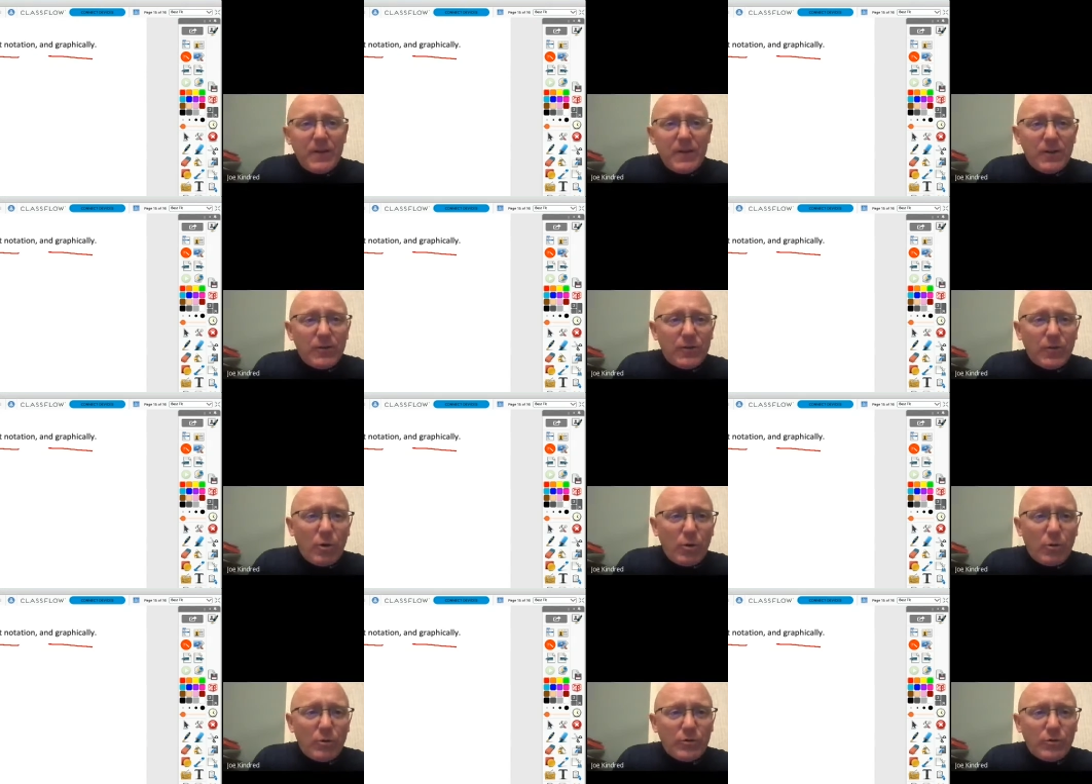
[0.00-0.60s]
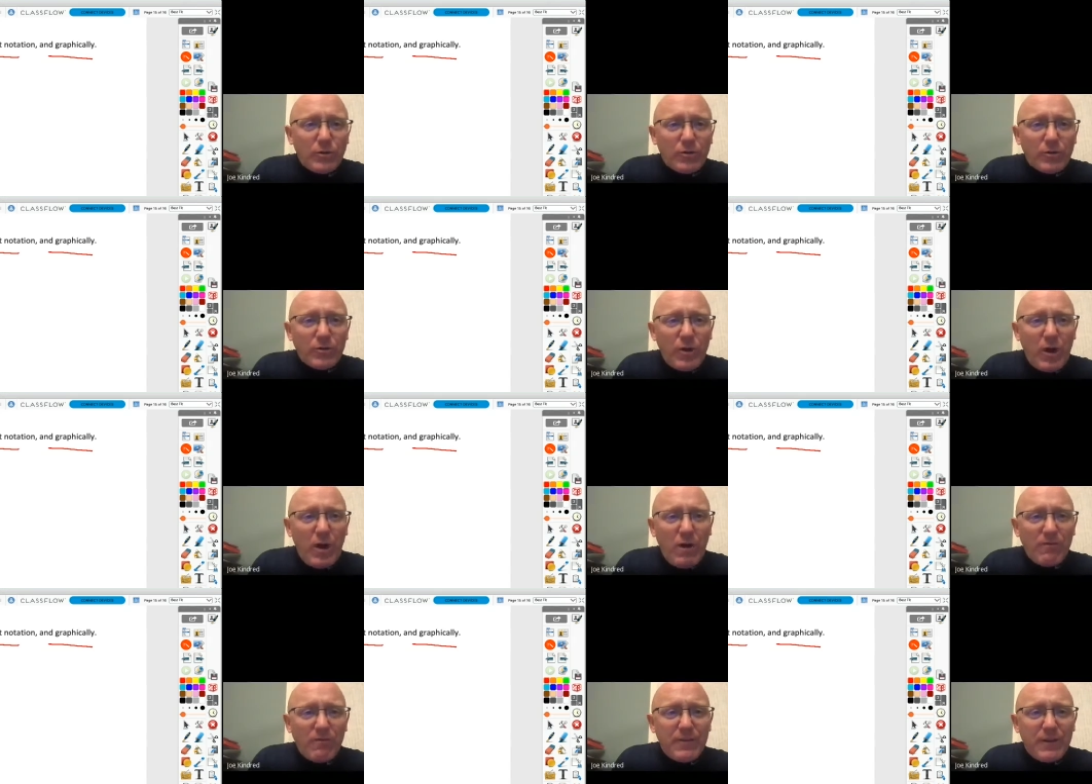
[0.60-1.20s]
So to
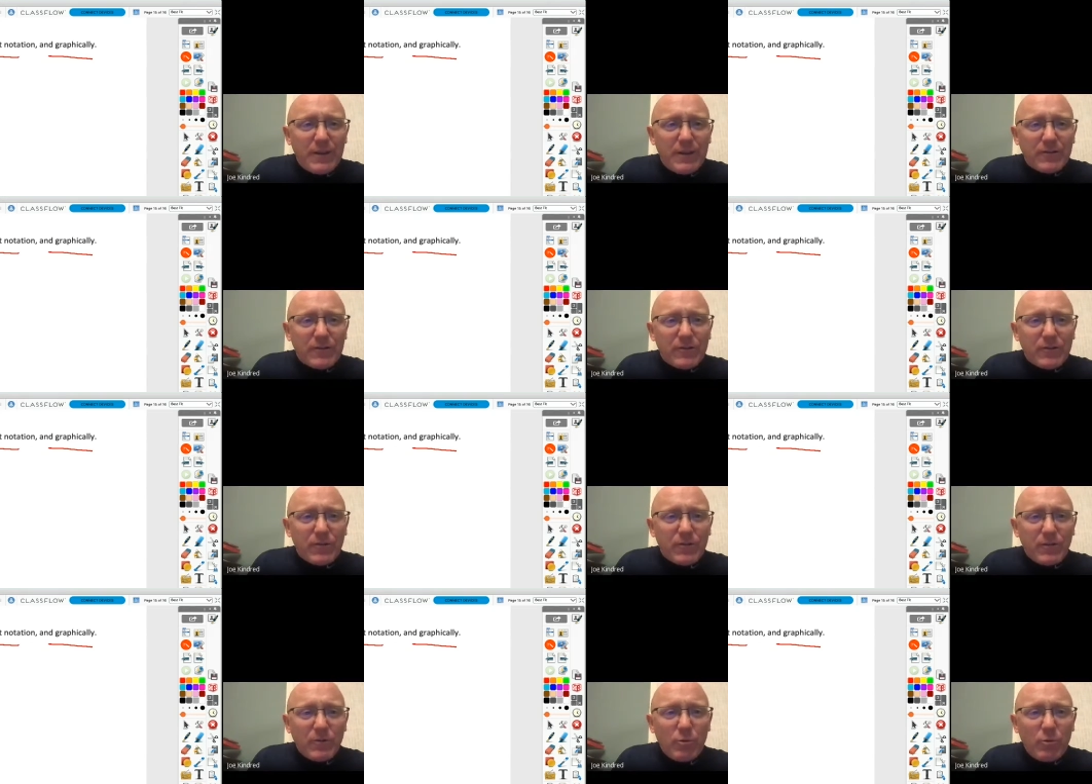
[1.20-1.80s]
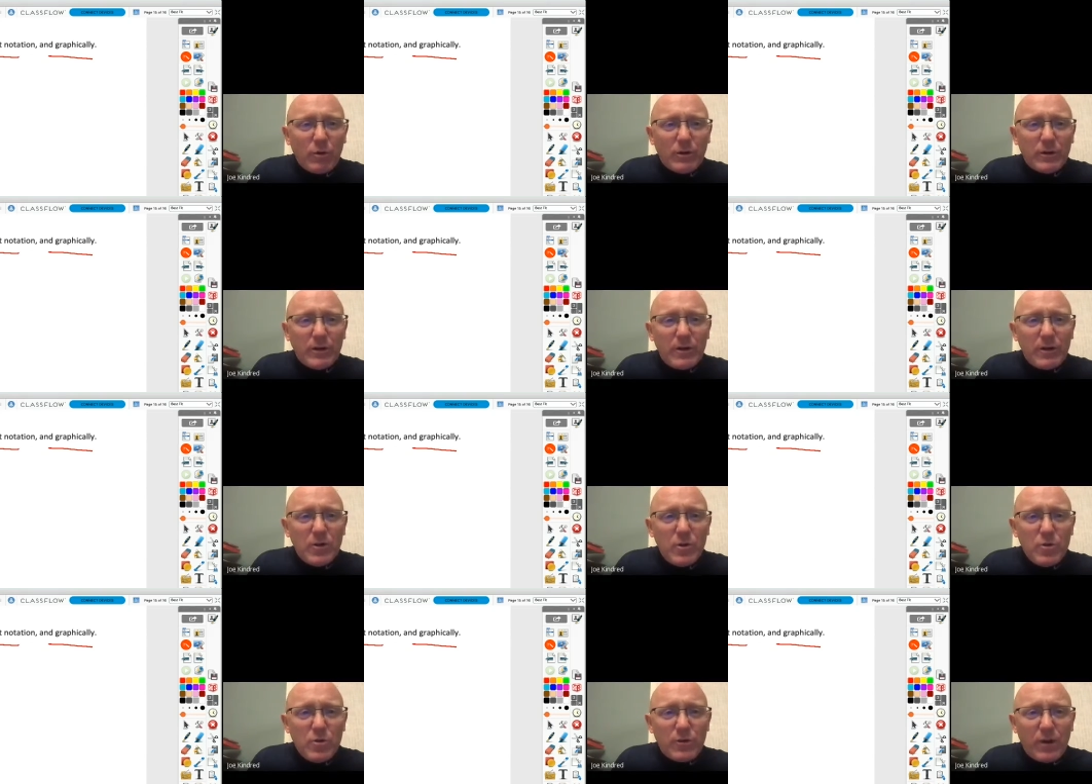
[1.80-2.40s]
solve this, we're going to
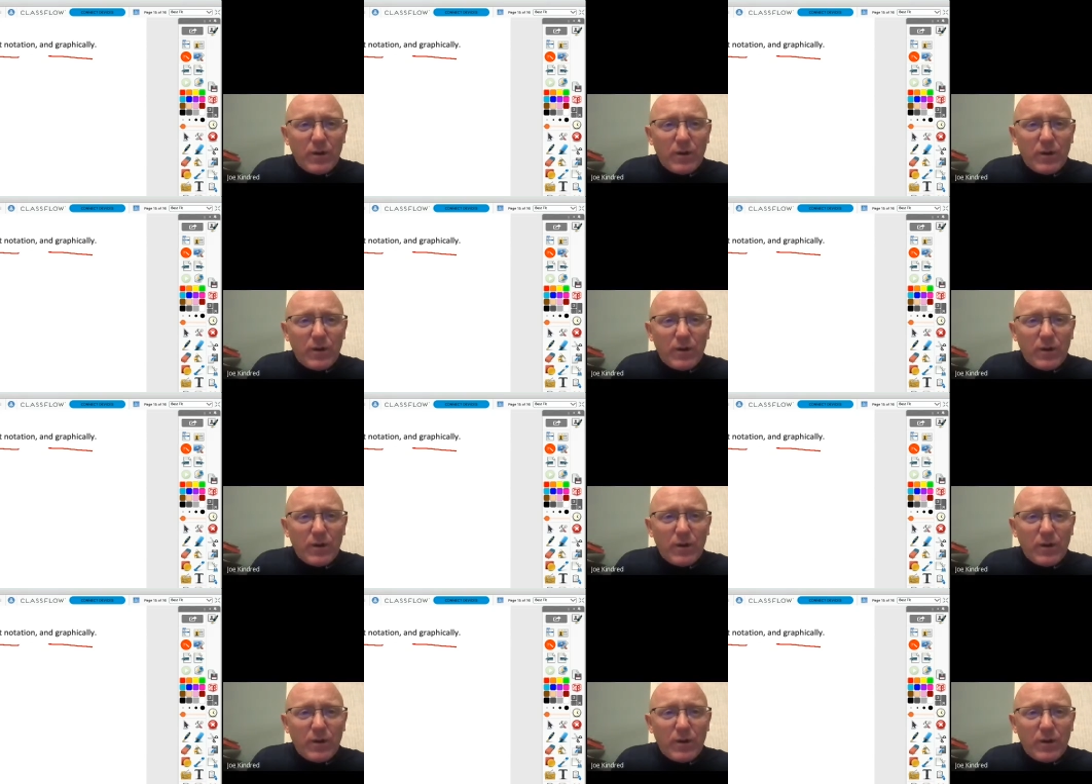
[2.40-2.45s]
use